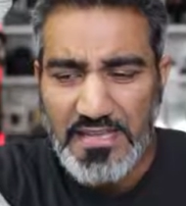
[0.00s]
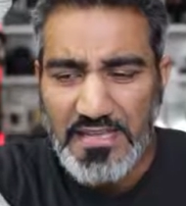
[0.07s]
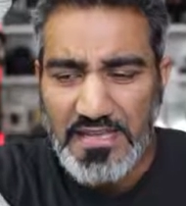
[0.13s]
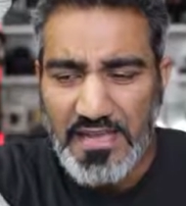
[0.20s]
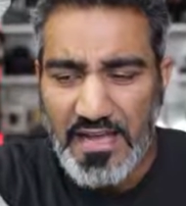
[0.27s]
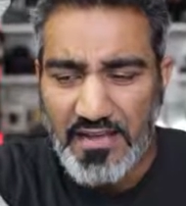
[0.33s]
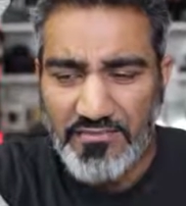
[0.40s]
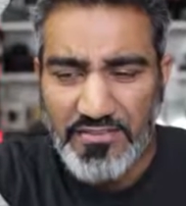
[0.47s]

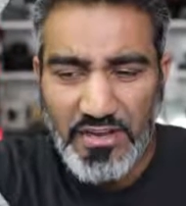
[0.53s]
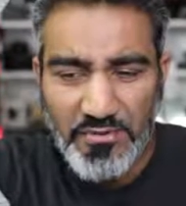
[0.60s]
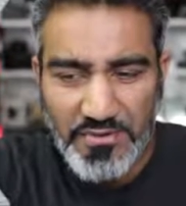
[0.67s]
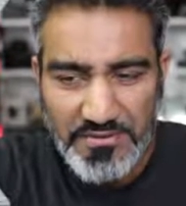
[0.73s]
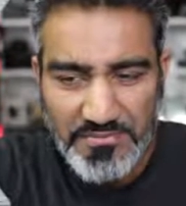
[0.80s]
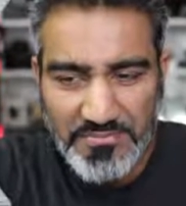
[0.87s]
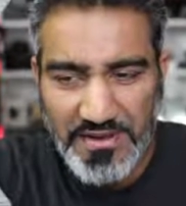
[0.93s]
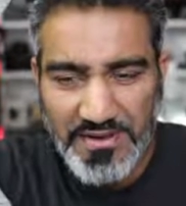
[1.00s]
I have not ridden
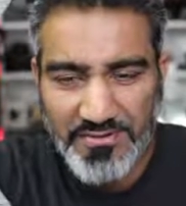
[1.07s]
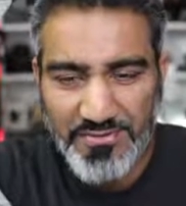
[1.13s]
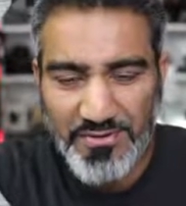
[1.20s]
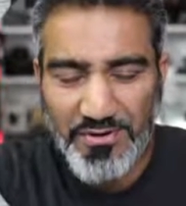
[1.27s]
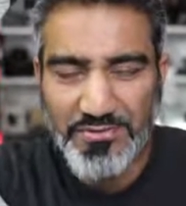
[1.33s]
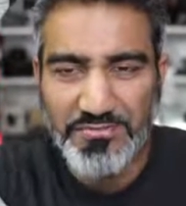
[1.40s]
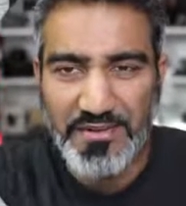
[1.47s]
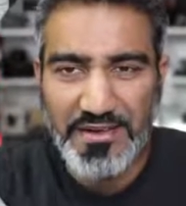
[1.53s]
my
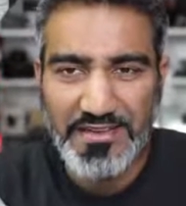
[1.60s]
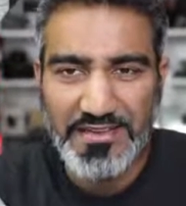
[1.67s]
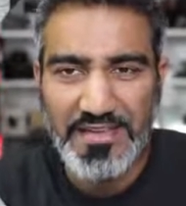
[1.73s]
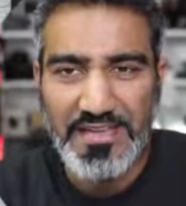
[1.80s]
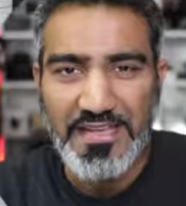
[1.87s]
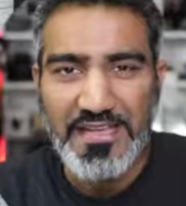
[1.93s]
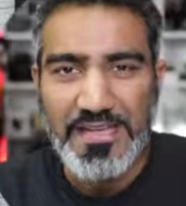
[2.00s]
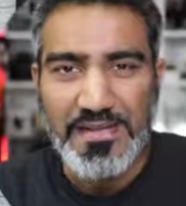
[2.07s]
road bike.
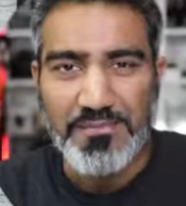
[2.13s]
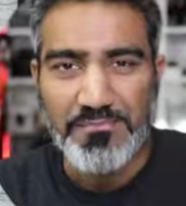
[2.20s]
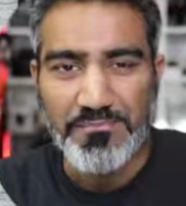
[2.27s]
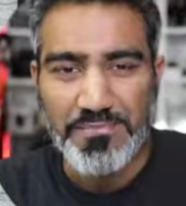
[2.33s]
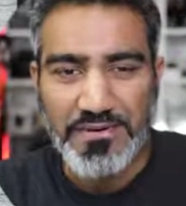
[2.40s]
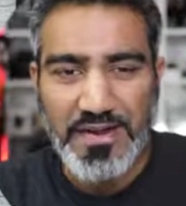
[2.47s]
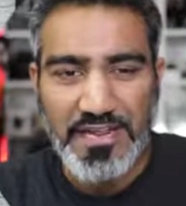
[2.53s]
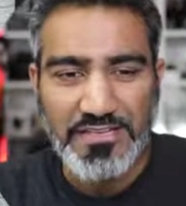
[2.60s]

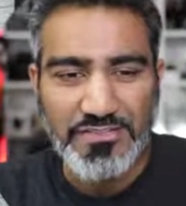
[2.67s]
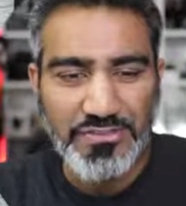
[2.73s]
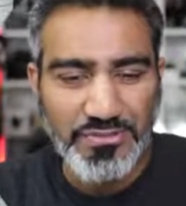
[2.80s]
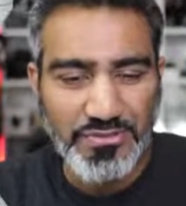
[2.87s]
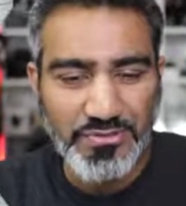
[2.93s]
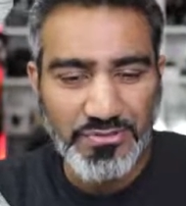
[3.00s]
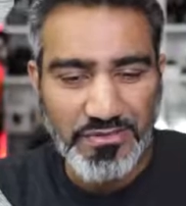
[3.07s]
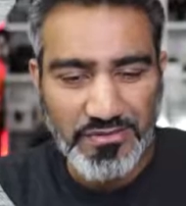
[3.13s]
But I
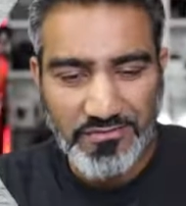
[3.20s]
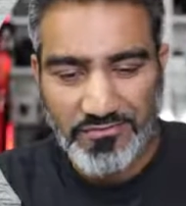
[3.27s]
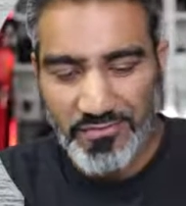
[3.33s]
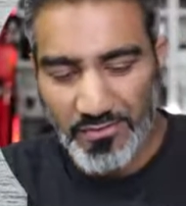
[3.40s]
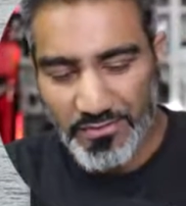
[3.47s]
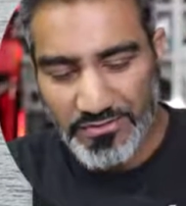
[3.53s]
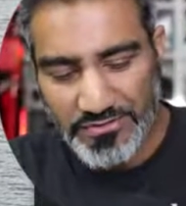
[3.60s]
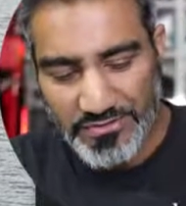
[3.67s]
do look
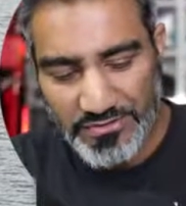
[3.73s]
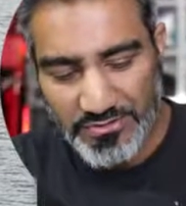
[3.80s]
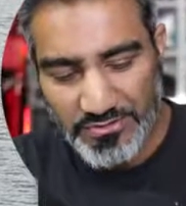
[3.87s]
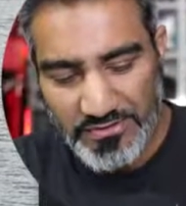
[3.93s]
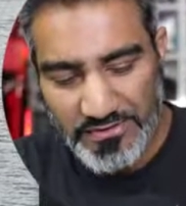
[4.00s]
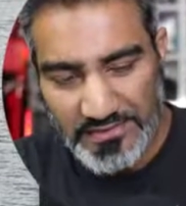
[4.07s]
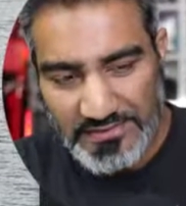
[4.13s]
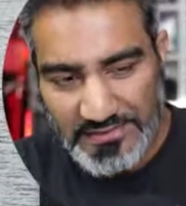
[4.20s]
forward to
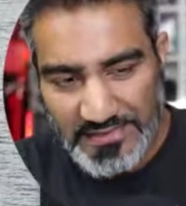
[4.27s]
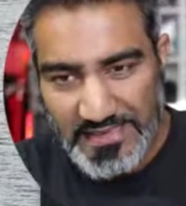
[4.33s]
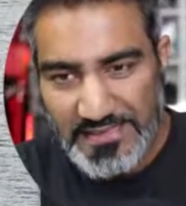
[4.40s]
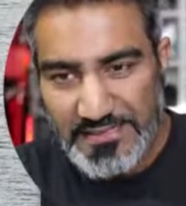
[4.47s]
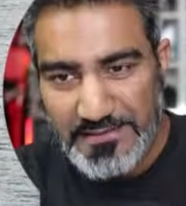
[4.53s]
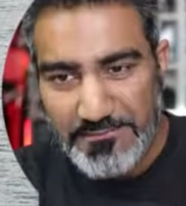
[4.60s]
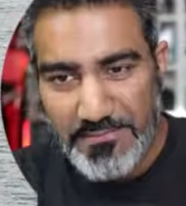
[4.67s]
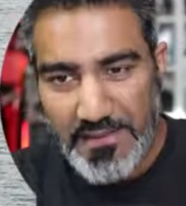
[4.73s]

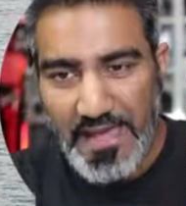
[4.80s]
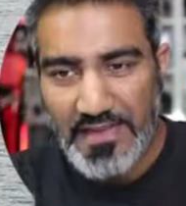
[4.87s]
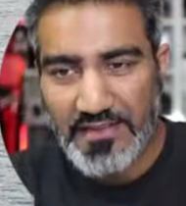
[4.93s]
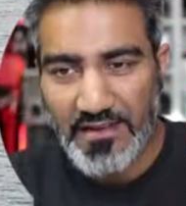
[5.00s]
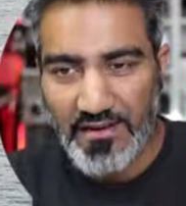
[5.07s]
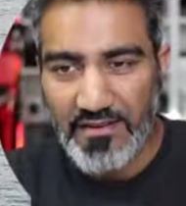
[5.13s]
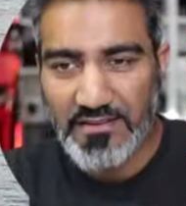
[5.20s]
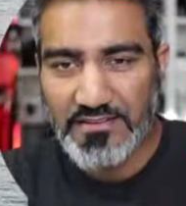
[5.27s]
getting back
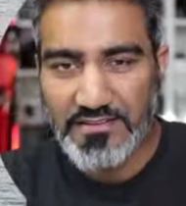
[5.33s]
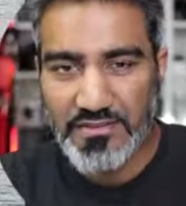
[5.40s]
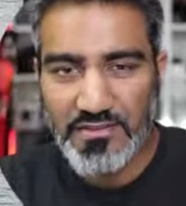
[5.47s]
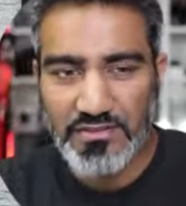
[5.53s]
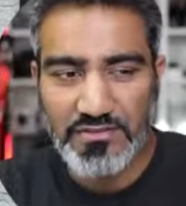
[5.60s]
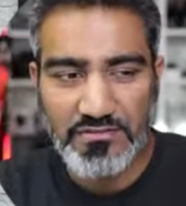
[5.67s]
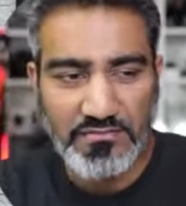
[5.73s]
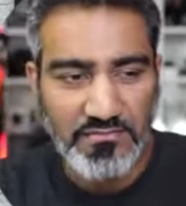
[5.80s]
on
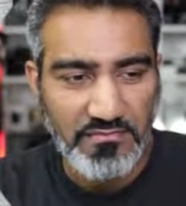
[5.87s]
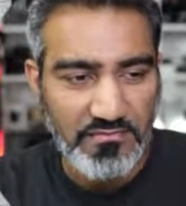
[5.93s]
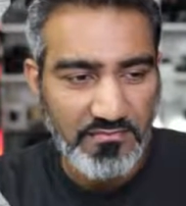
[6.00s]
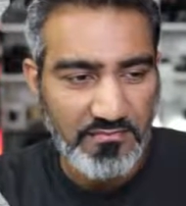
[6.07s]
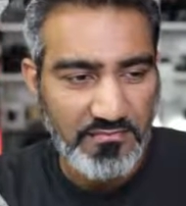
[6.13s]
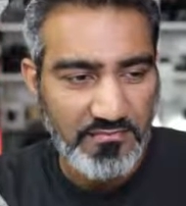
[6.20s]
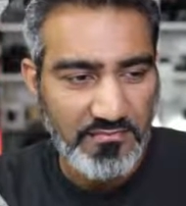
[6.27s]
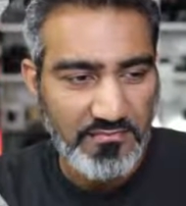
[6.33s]
the
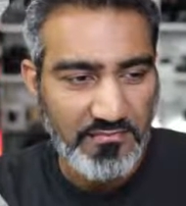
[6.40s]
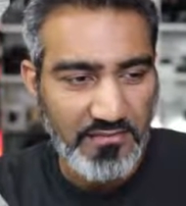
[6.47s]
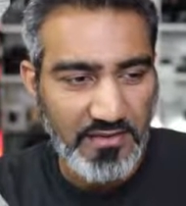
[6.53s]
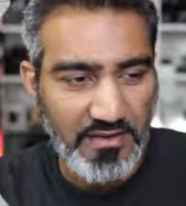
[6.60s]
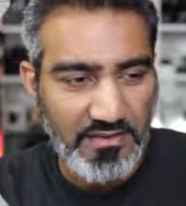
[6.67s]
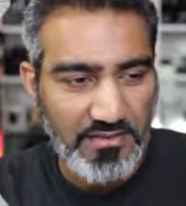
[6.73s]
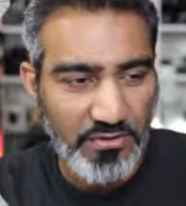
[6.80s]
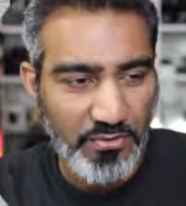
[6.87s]

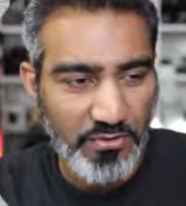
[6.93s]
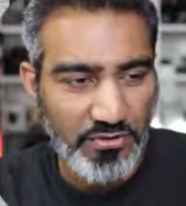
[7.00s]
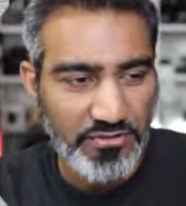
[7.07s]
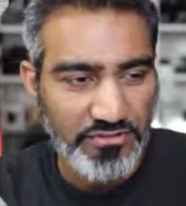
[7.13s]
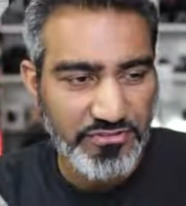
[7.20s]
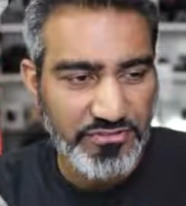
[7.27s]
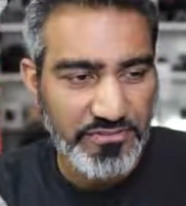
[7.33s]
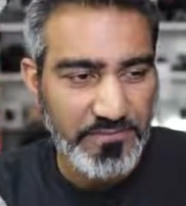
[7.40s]

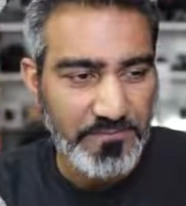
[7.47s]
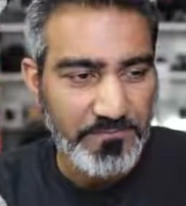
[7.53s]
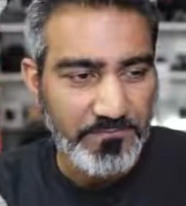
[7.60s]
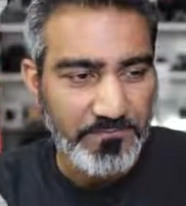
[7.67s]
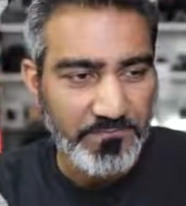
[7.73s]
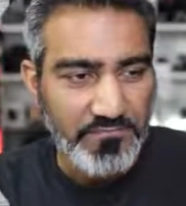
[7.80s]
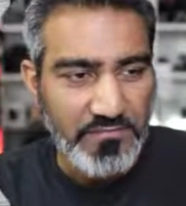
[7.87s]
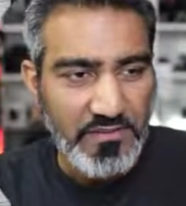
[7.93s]
horse
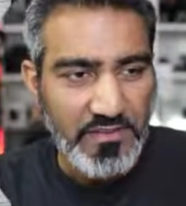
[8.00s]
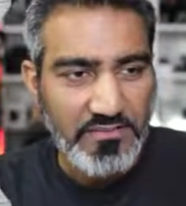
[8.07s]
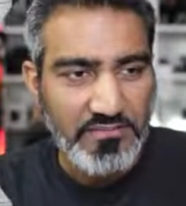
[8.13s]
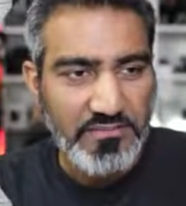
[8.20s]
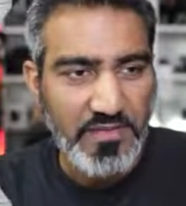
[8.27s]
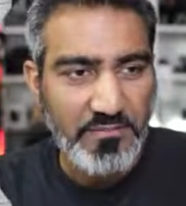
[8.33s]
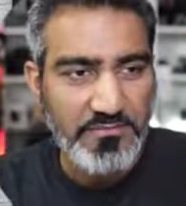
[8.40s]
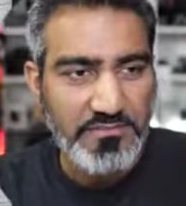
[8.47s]

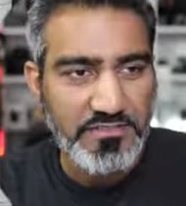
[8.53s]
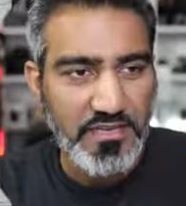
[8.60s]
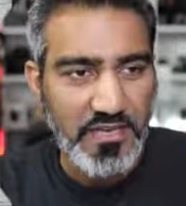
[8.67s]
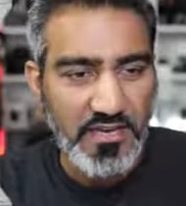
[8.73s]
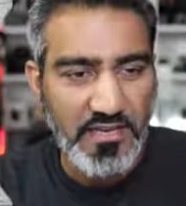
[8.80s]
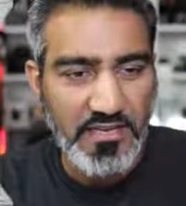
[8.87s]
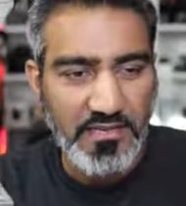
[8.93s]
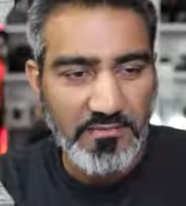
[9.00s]

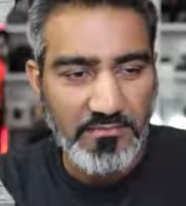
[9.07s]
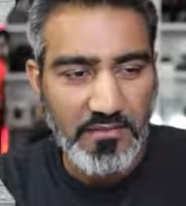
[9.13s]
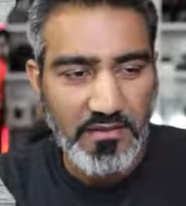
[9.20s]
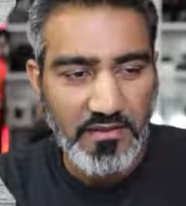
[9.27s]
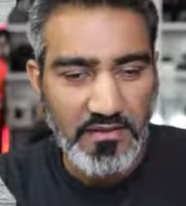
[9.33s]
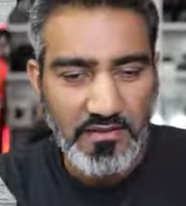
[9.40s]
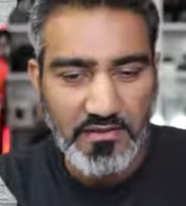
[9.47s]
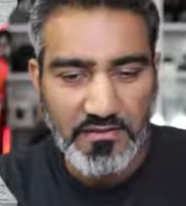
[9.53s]
sometime
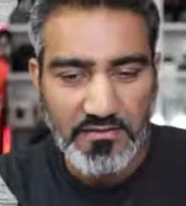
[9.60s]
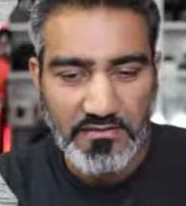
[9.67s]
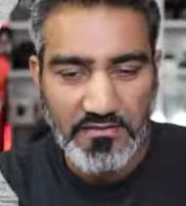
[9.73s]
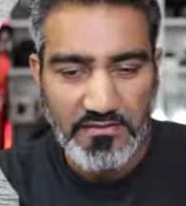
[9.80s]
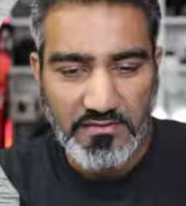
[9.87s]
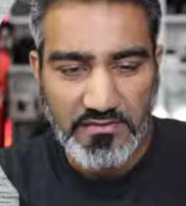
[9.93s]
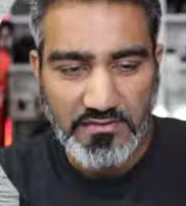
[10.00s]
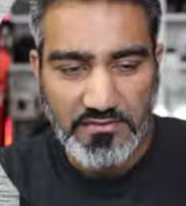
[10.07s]

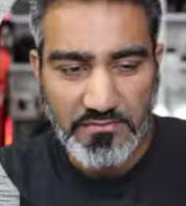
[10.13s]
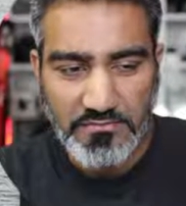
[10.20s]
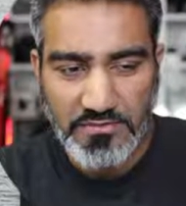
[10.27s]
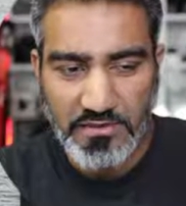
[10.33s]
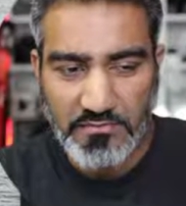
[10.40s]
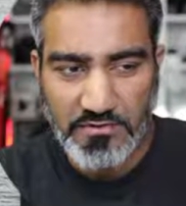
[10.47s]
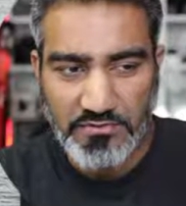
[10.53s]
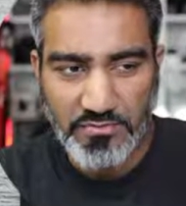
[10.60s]

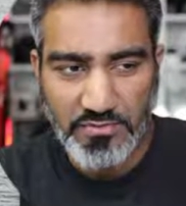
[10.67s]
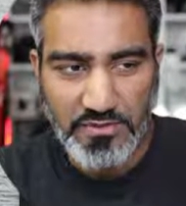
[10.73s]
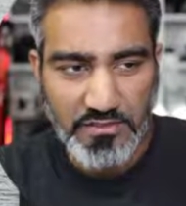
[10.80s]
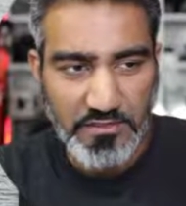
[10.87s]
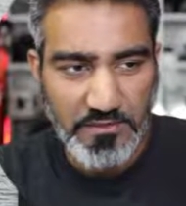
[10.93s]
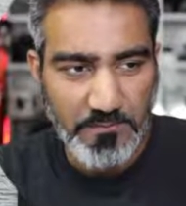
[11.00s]
this week.